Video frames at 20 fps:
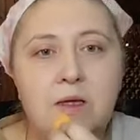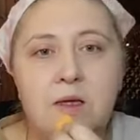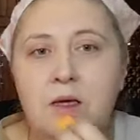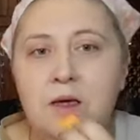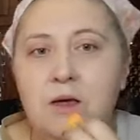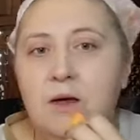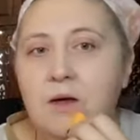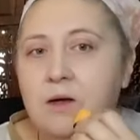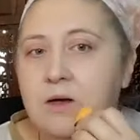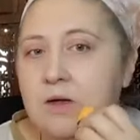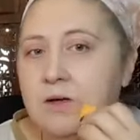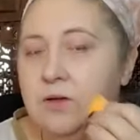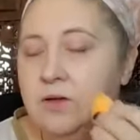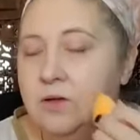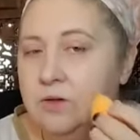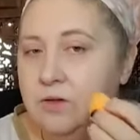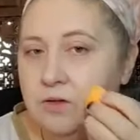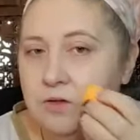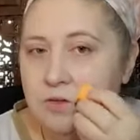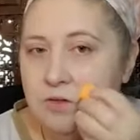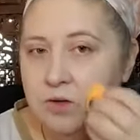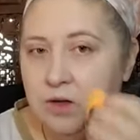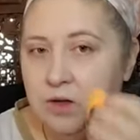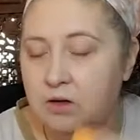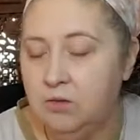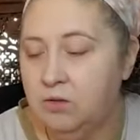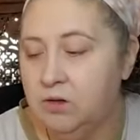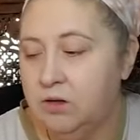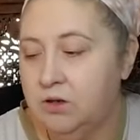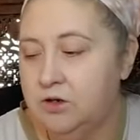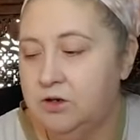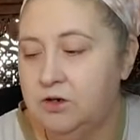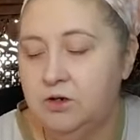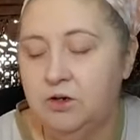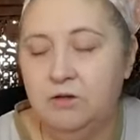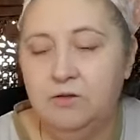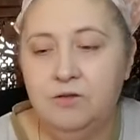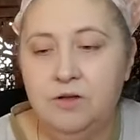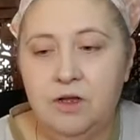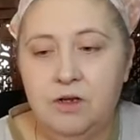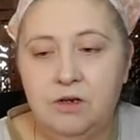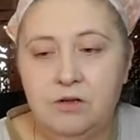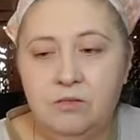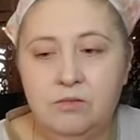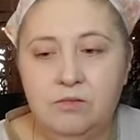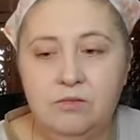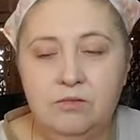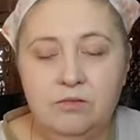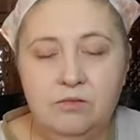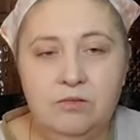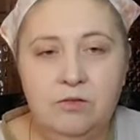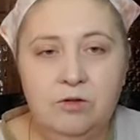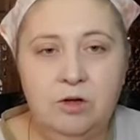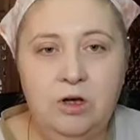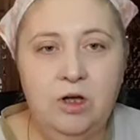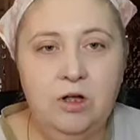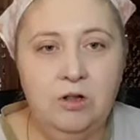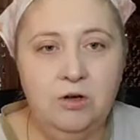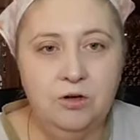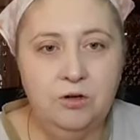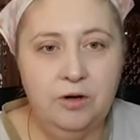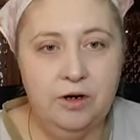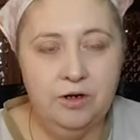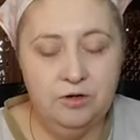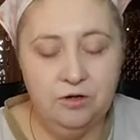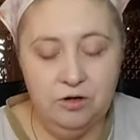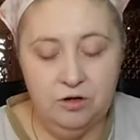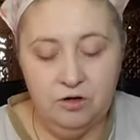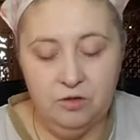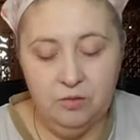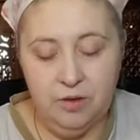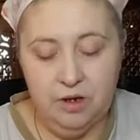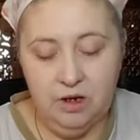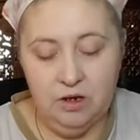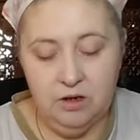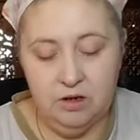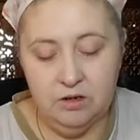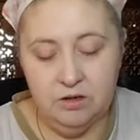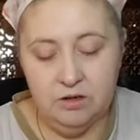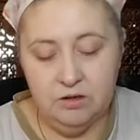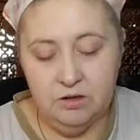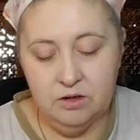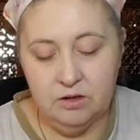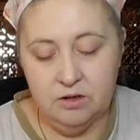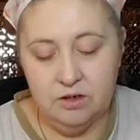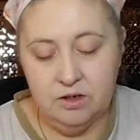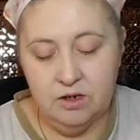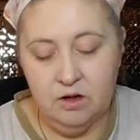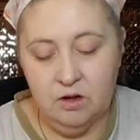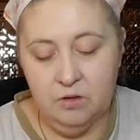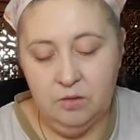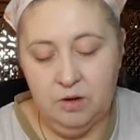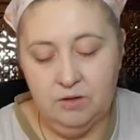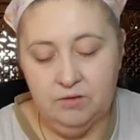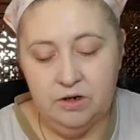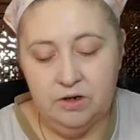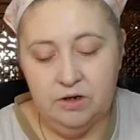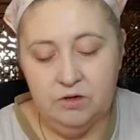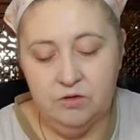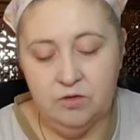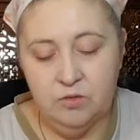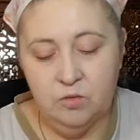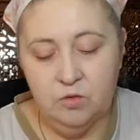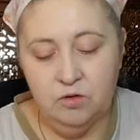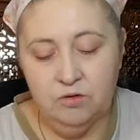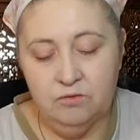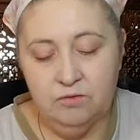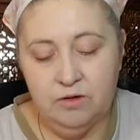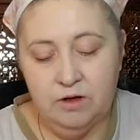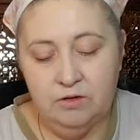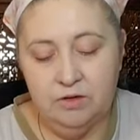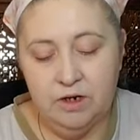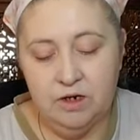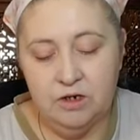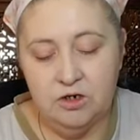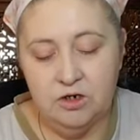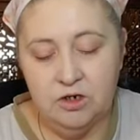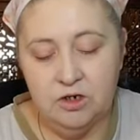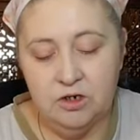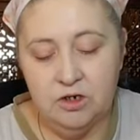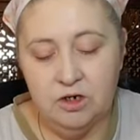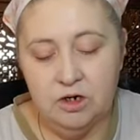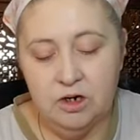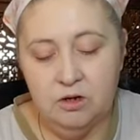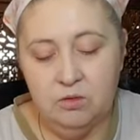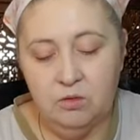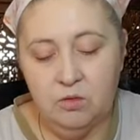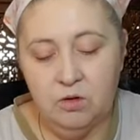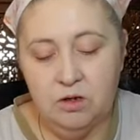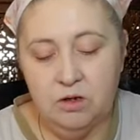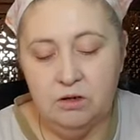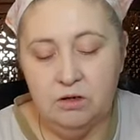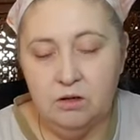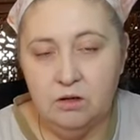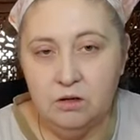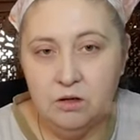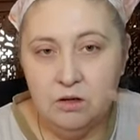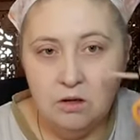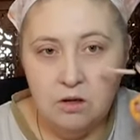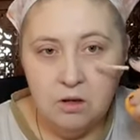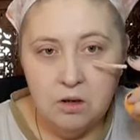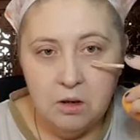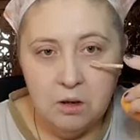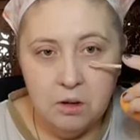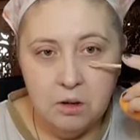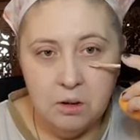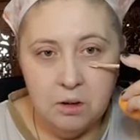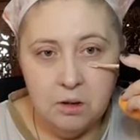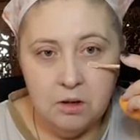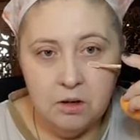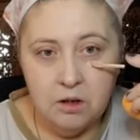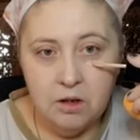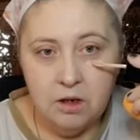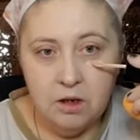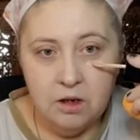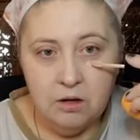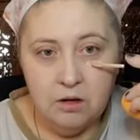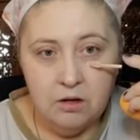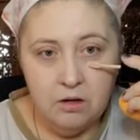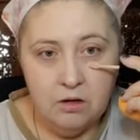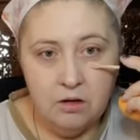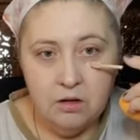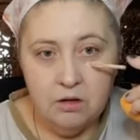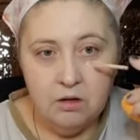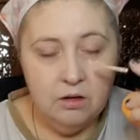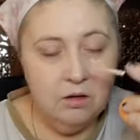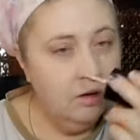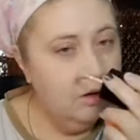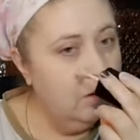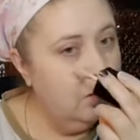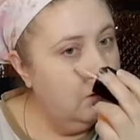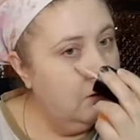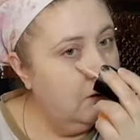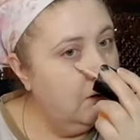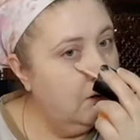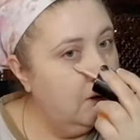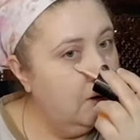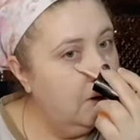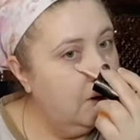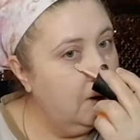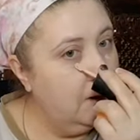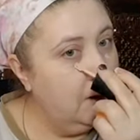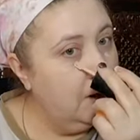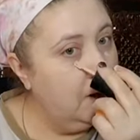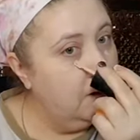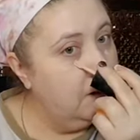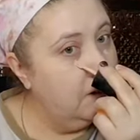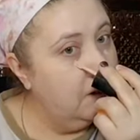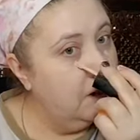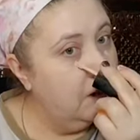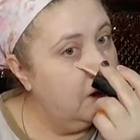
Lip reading: yeah, I really should have done color corrector under my eyes, because now I'm having to use more foundation than I want. There and